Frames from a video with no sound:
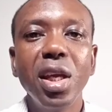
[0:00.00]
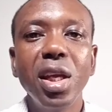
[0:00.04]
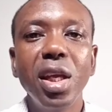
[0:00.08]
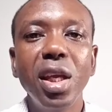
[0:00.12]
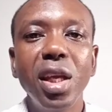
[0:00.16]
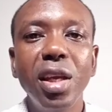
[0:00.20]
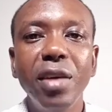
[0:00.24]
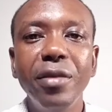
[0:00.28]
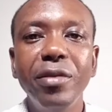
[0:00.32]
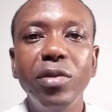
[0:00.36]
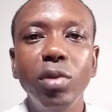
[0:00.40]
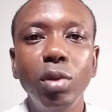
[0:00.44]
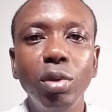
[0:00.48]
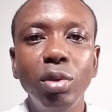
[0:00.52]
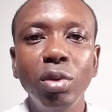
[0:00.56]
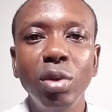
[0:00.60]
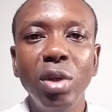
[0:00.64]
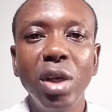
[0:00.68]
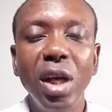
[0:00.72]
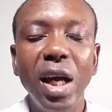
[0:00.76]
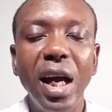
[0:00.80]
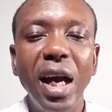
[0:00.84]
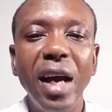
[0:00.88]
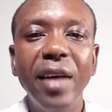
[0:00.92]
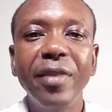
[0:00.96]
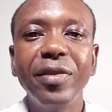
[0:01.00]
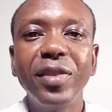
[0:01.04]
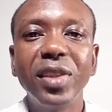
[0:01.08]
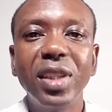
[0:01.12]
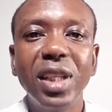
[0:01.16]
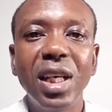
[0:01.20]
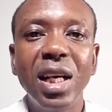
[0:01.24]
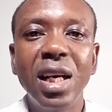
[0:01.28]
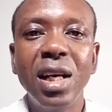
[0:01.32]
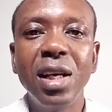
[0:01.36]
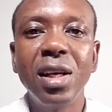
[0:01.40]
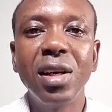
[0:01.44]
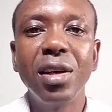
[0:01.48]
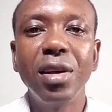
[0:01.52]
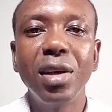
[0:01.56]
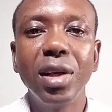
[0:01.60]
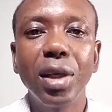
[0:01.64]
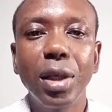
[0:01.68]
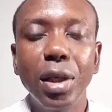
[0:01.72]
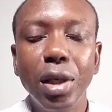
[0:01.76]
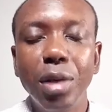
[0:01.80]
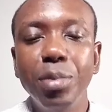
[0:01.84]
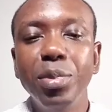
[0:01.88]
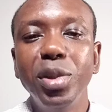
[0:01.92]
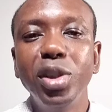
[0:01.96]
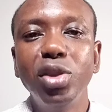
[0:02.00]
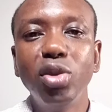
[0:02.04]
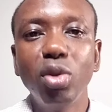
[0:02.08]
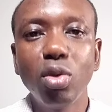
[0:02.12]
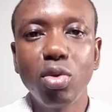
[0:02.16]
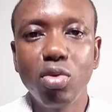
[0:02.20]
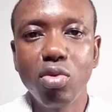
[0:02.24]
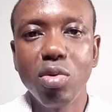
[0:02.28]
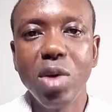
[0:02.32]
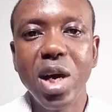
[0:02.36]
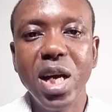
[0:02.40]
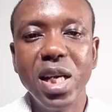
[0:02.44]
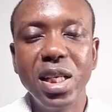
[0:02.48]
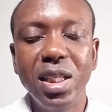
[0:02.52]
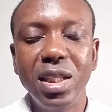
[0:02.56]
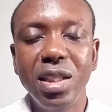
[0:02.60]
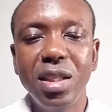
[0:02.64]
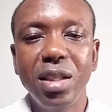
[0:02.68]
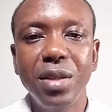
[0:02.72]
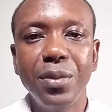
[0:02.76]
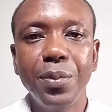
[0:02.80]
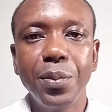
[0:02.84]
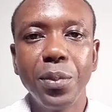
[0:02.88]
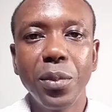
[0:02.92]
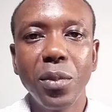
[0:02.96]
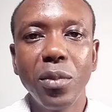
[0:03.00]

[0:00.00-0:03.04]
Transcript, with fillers: even after coming to Christ,